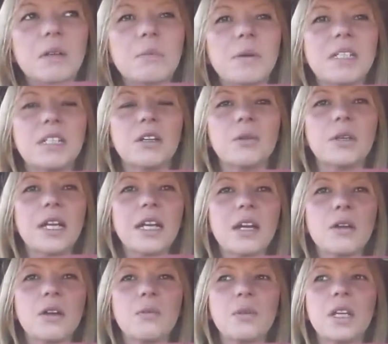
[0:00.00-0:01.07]
But to create
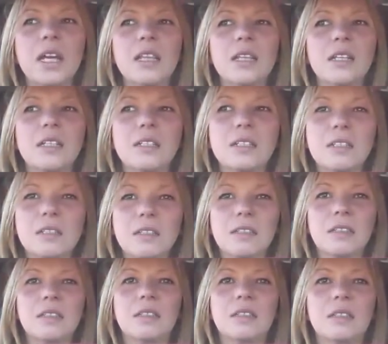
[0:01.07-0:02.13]
our own realities.
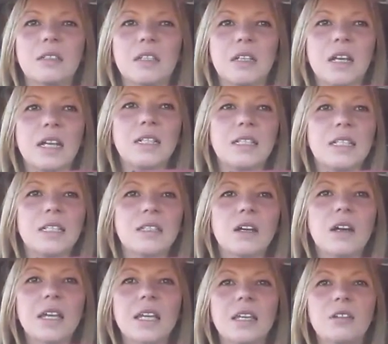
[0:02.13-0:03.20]
And since
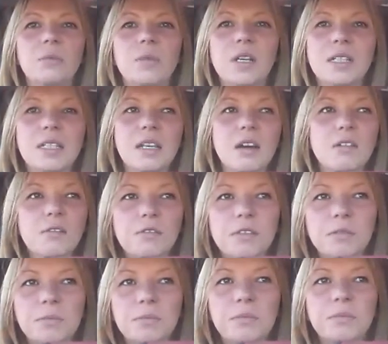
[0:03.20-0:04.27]
I healed myself
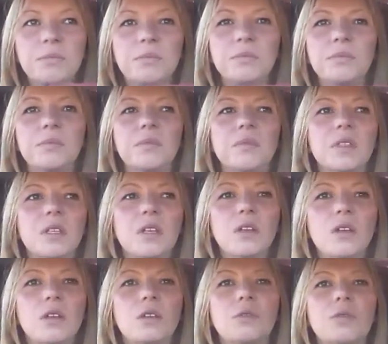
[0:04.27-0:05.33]

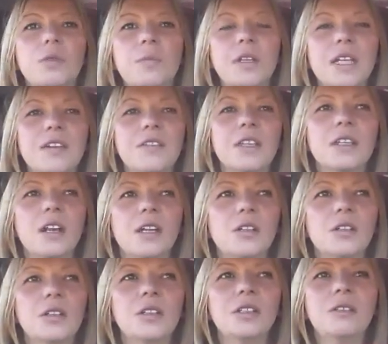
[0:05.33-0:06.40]
through believing that I
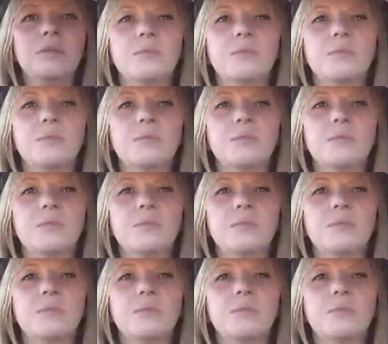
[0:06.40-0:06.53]
could,